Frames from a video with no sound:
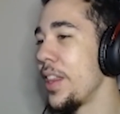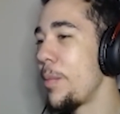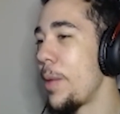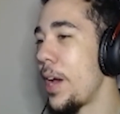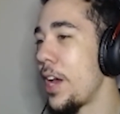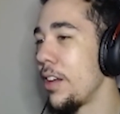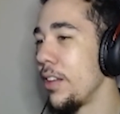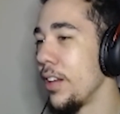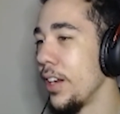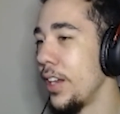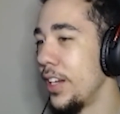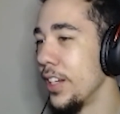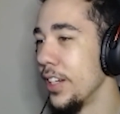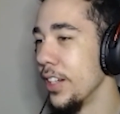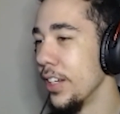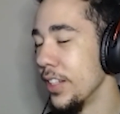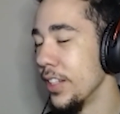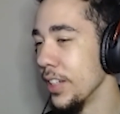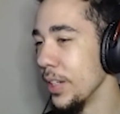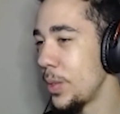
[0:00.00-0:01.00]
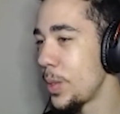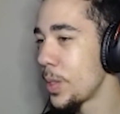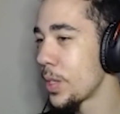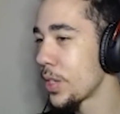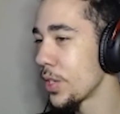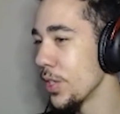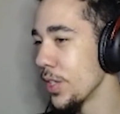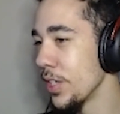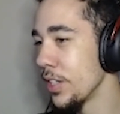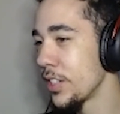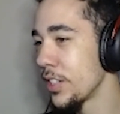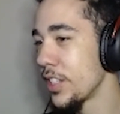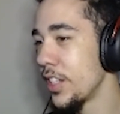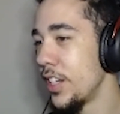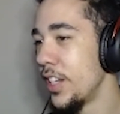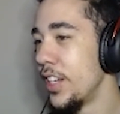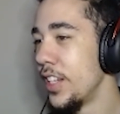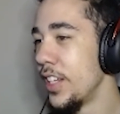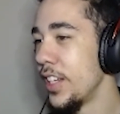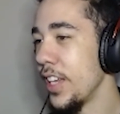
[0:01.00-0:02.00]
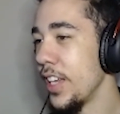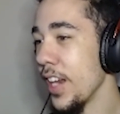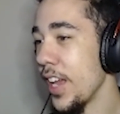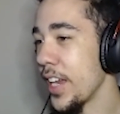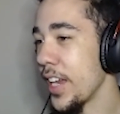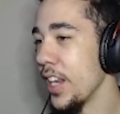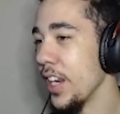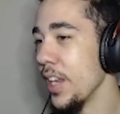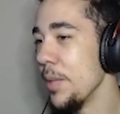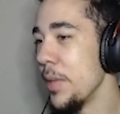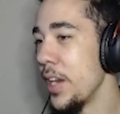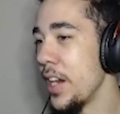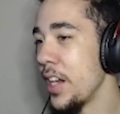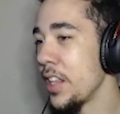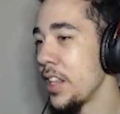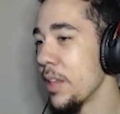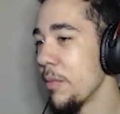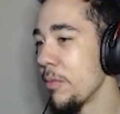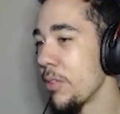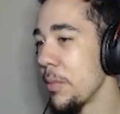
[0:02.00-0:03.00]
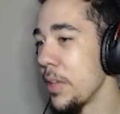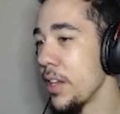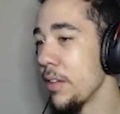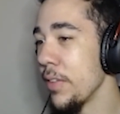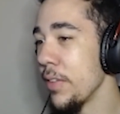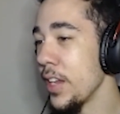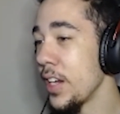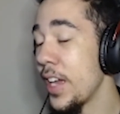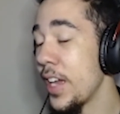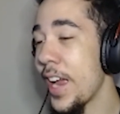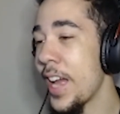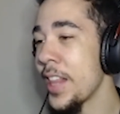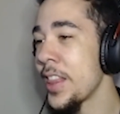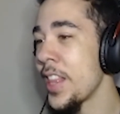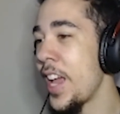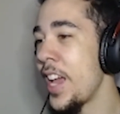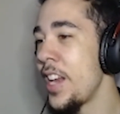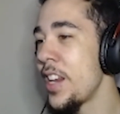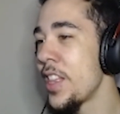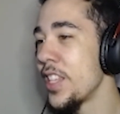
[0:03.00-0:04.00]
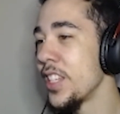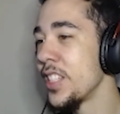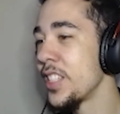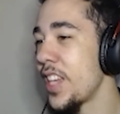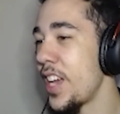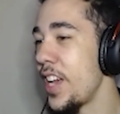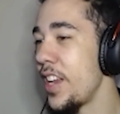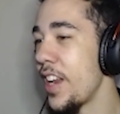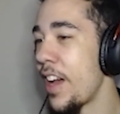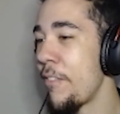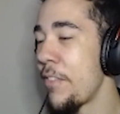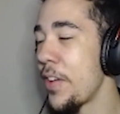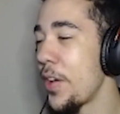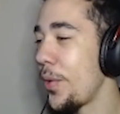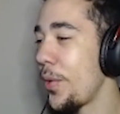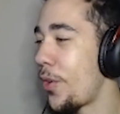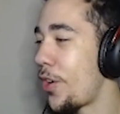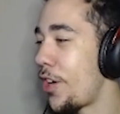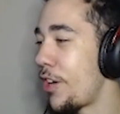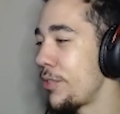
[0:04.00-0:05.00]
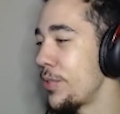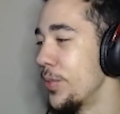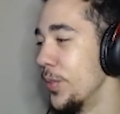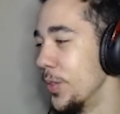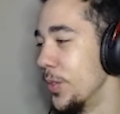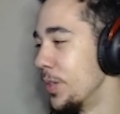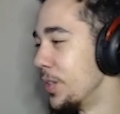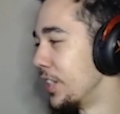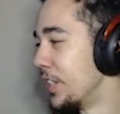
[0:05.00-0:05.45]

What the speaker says: them out of losers and, like, eliminating them from the event, like, at the end of the set, I felt awful.